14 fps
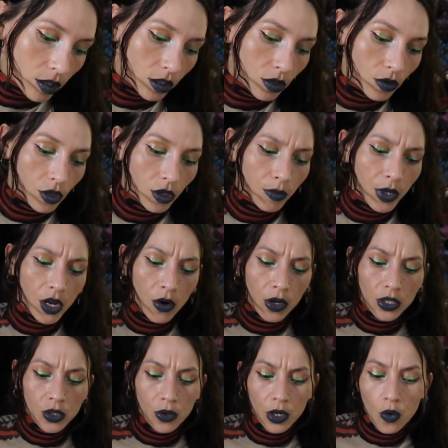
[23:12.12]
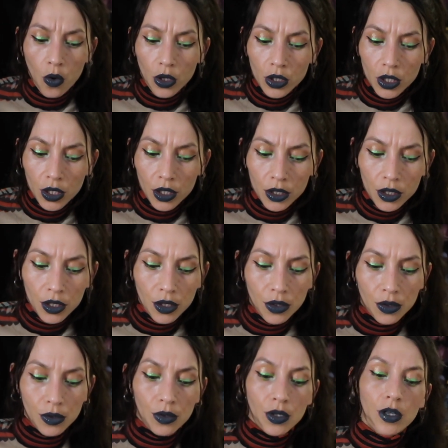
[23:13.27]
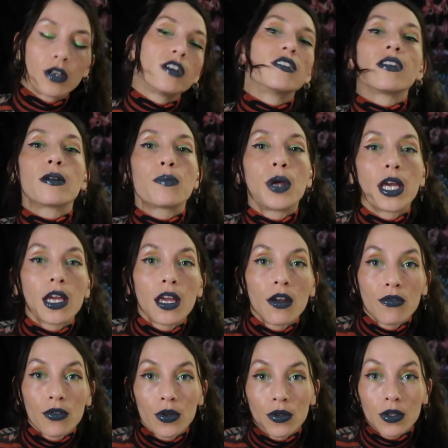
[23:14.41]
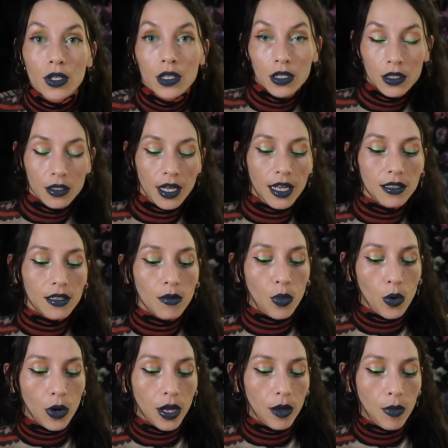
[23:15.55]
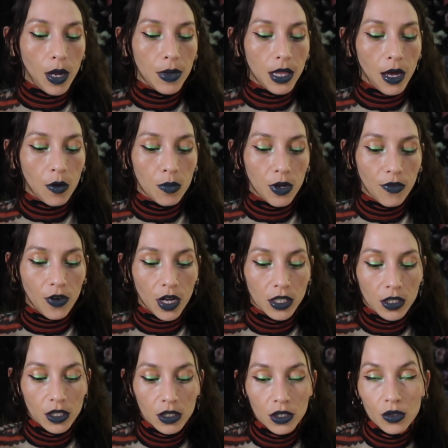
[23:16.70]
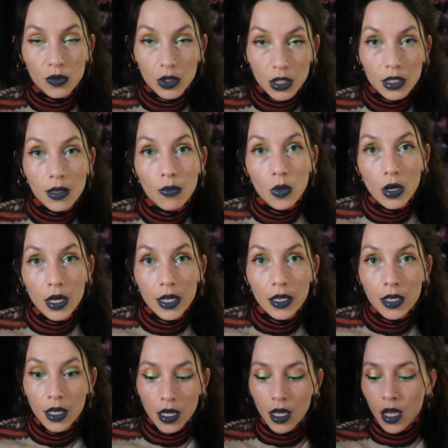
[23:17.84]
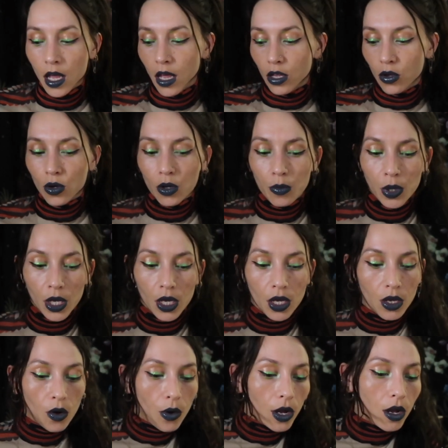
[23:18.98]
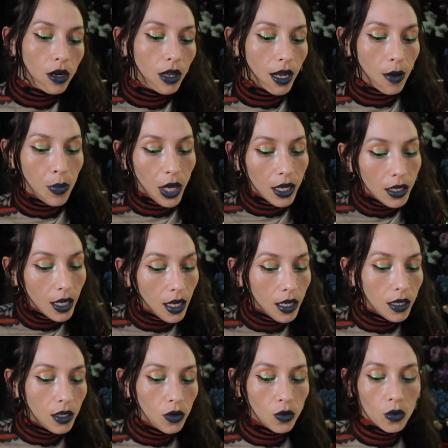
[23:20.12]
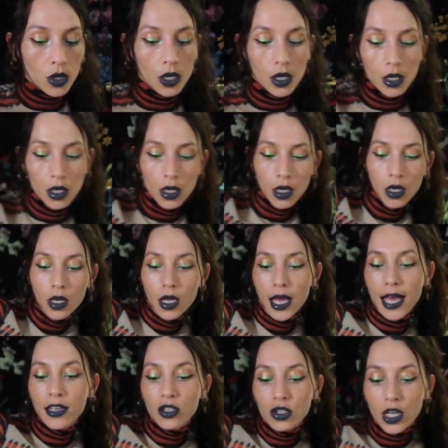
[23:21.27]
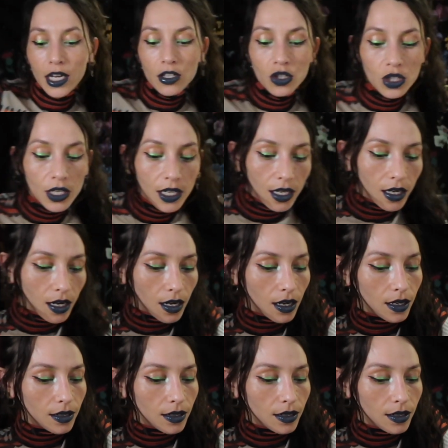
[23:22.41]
You could be going to an orchard soon, or like picking fruit at some point. Maybe that would be fun to do with someone. You could be going on like a picnic, or exchanging